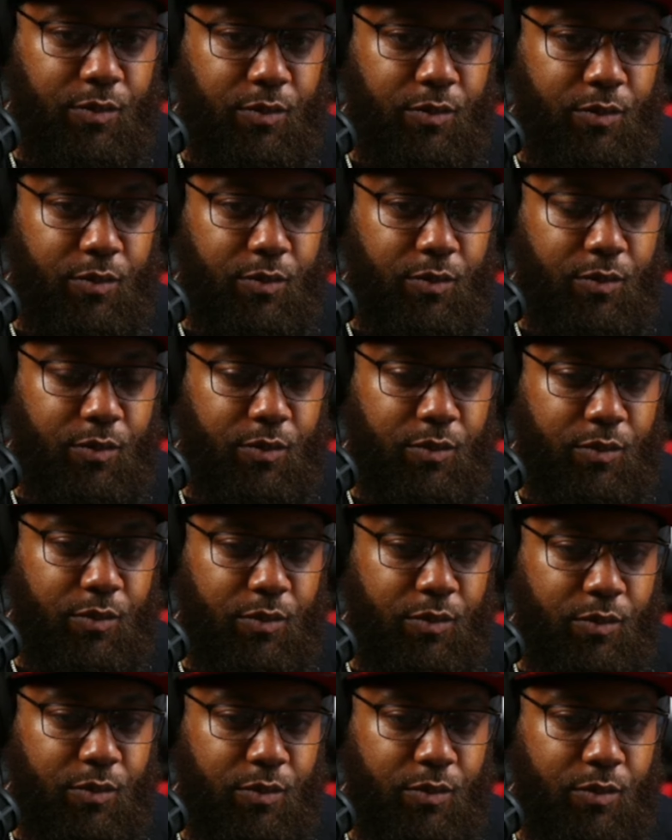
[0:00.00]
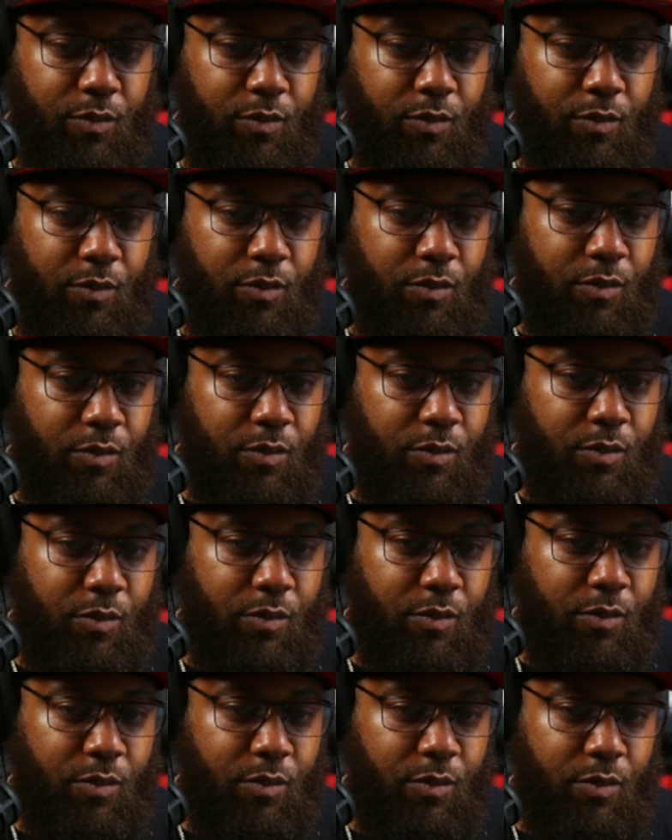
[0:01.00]

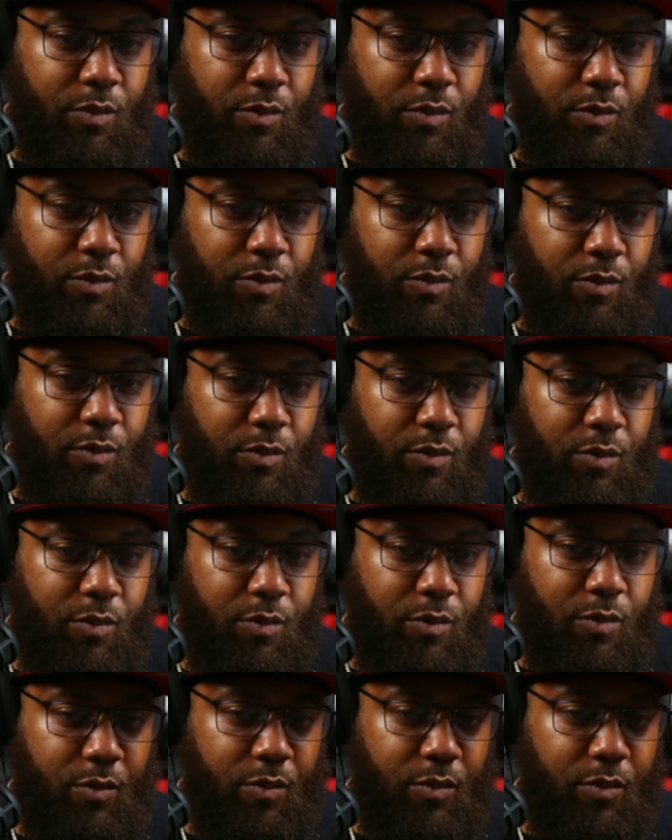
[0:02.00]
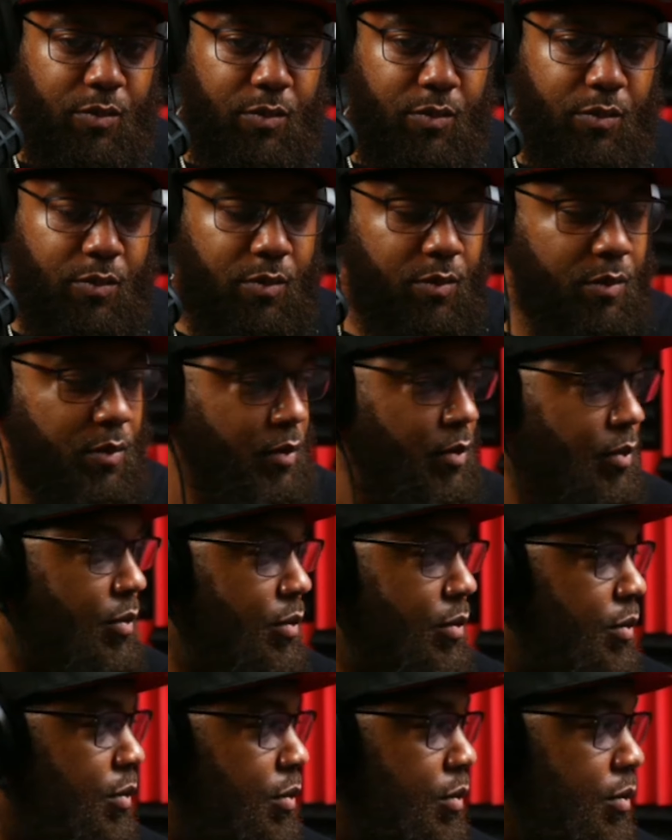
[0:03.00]

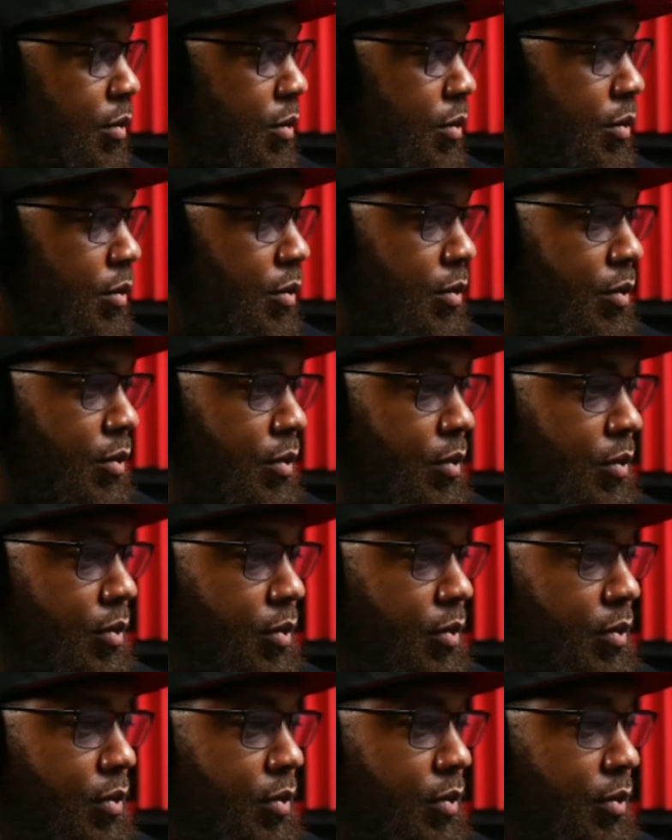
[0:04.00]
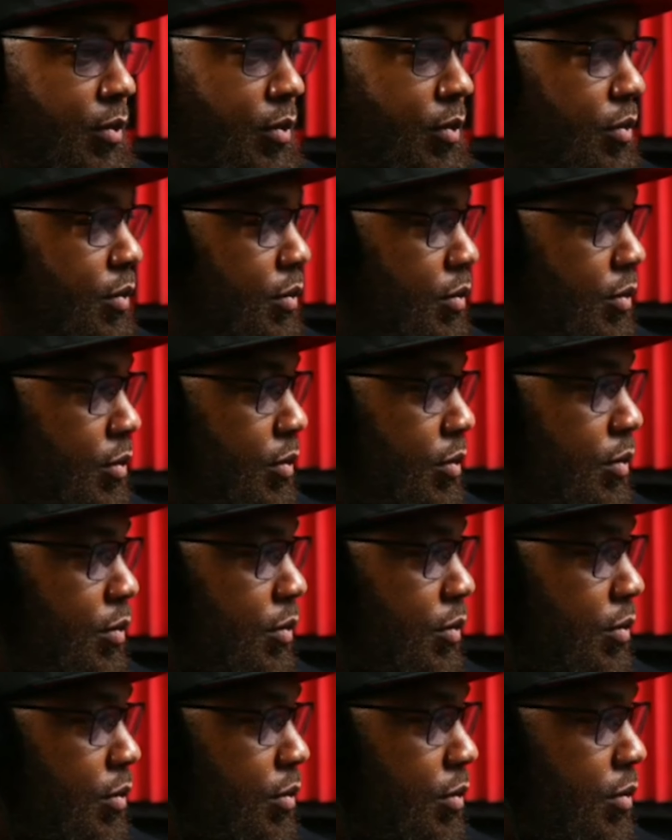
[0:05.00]

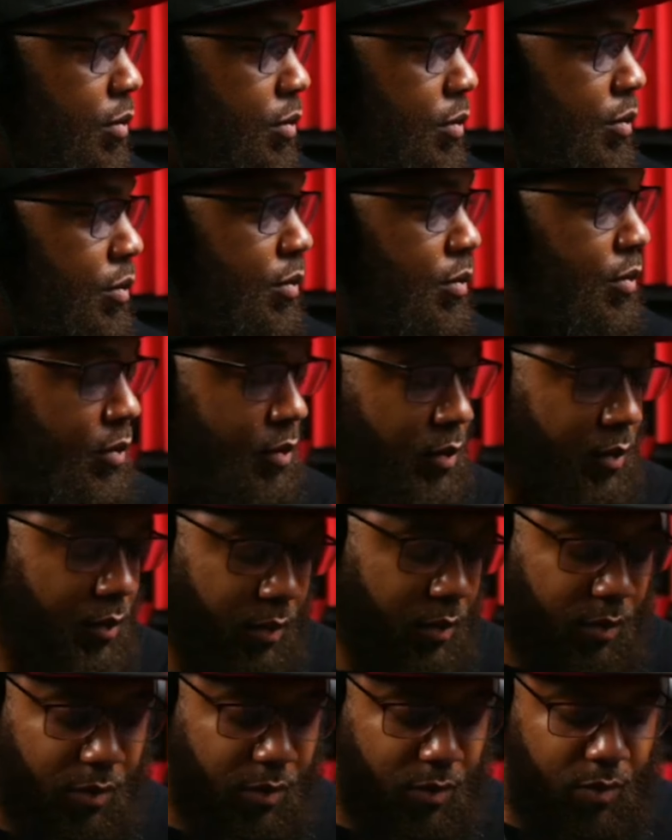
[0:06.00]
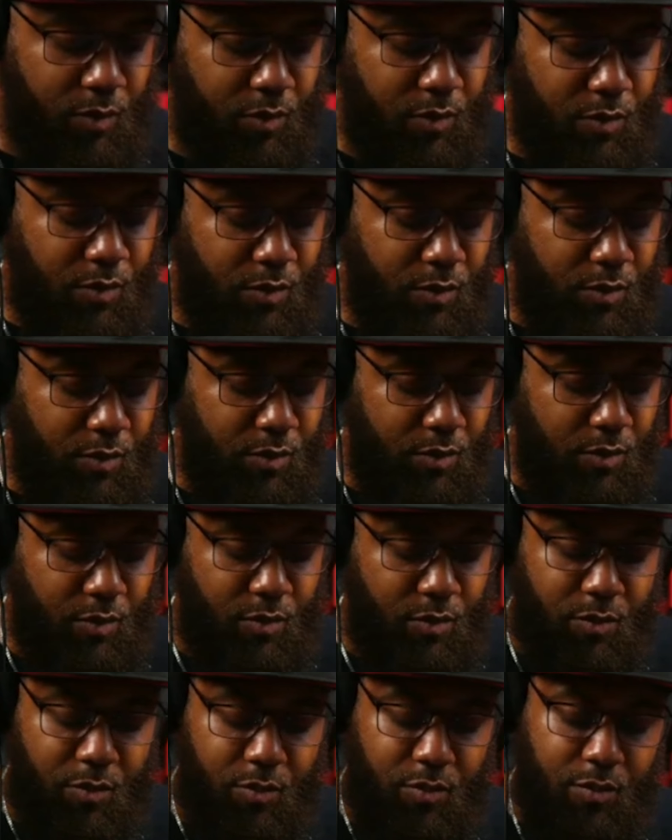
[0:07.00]
(not speaking)